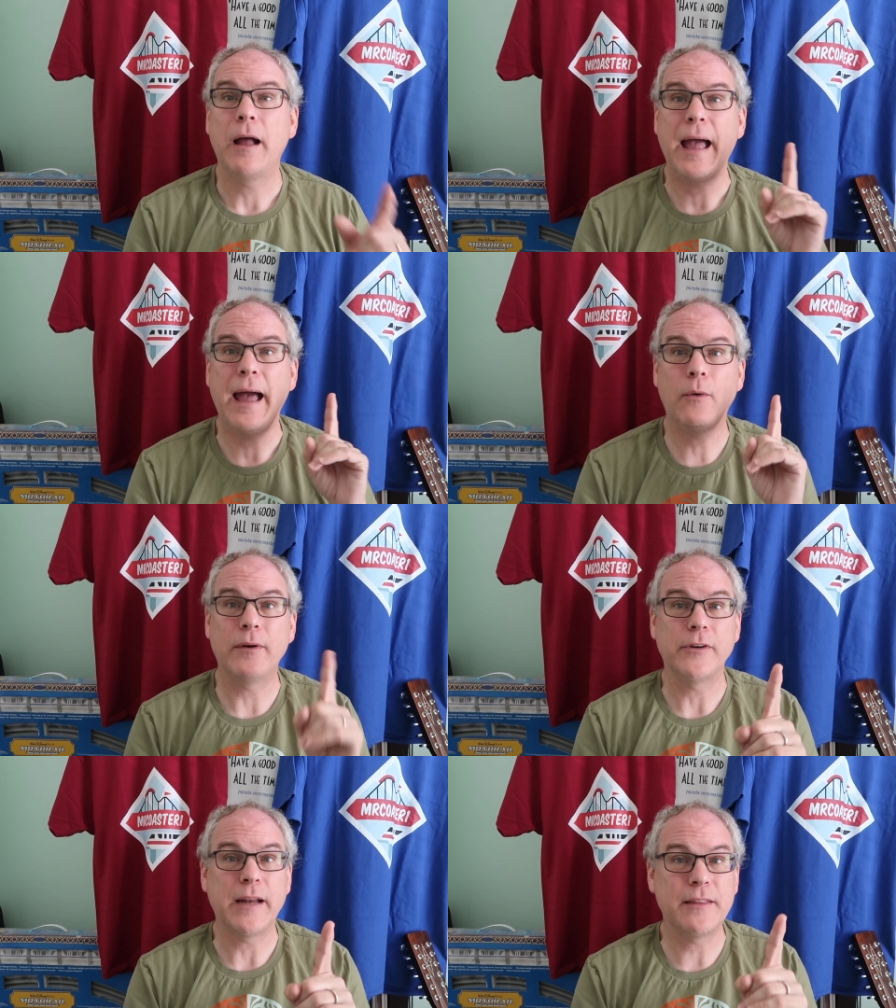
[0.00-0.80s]

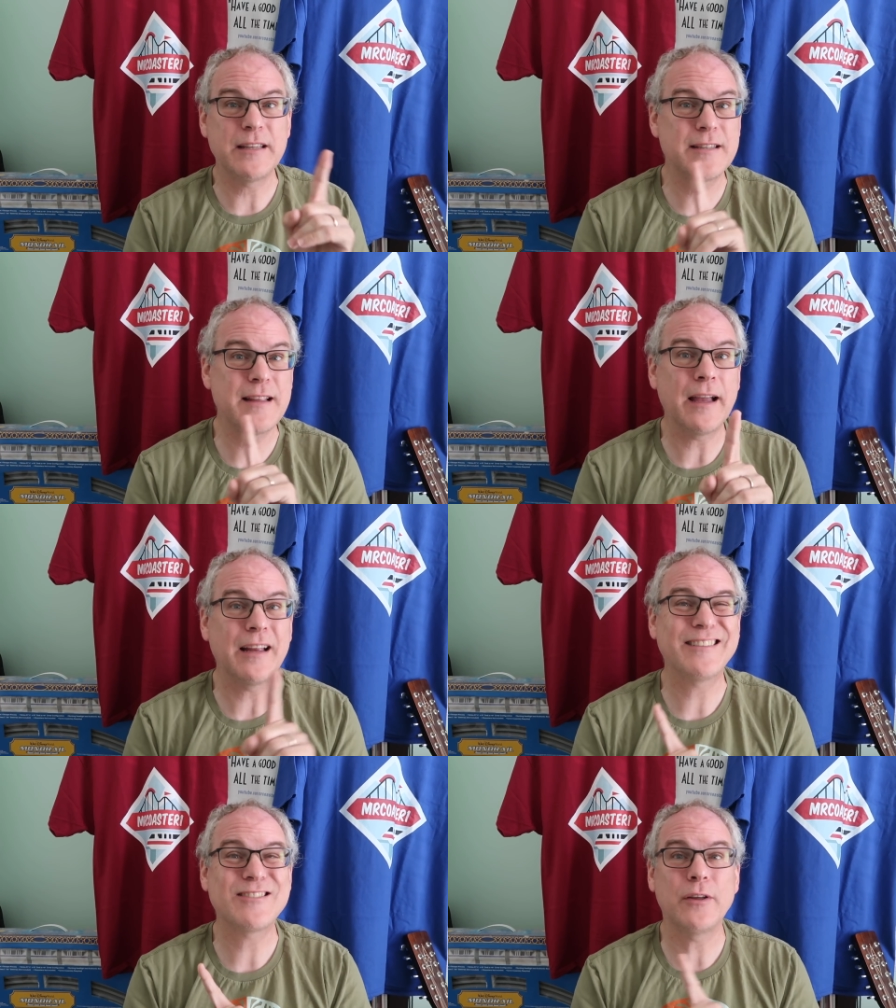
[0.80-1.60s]
However, now this is not
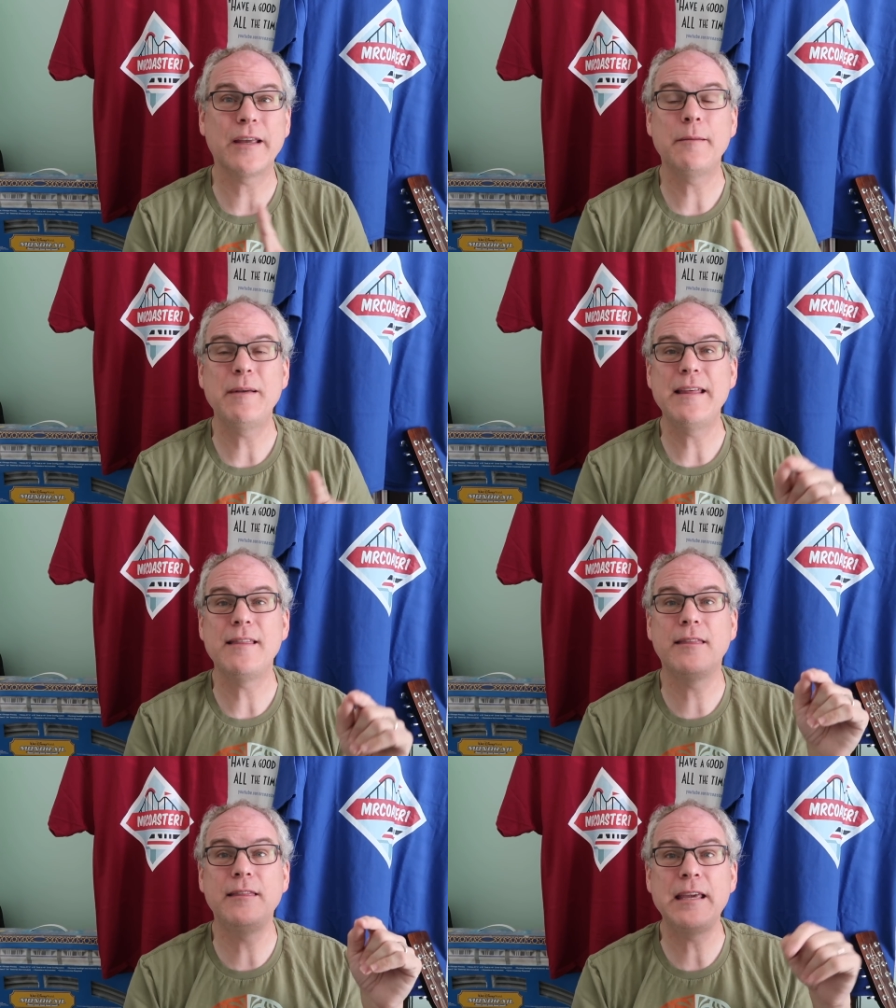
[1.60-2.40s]
necessarily going to be
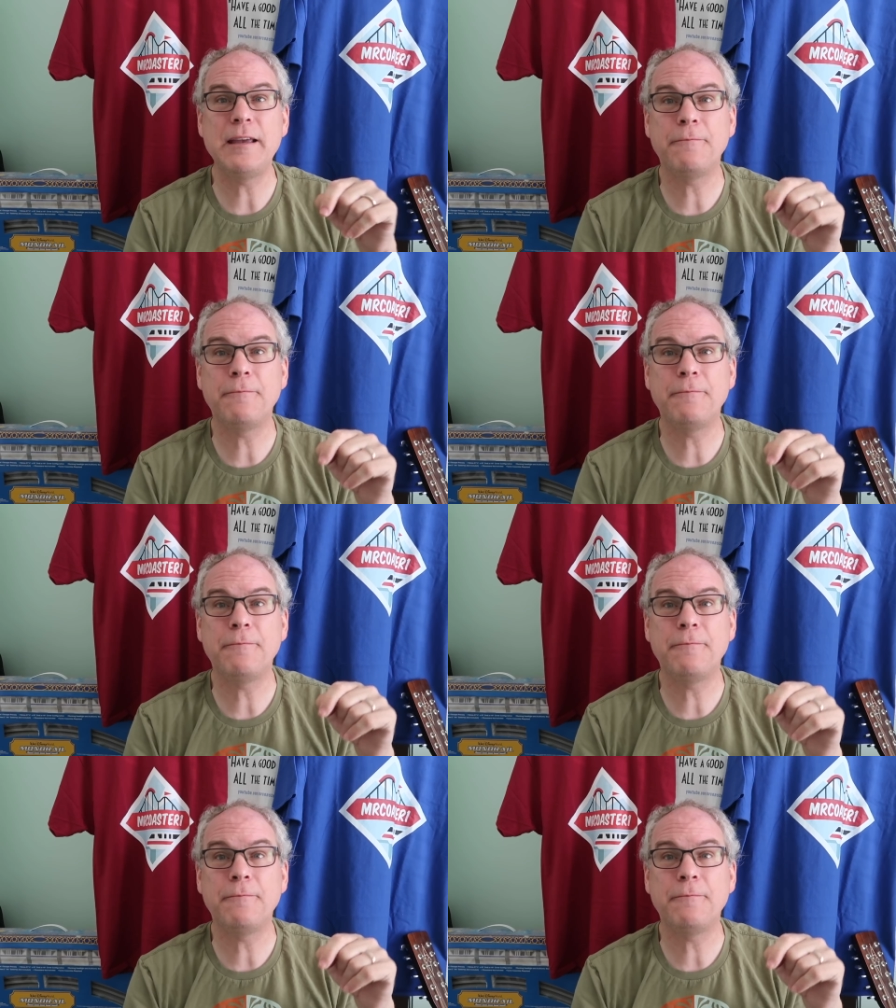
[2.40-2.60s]
the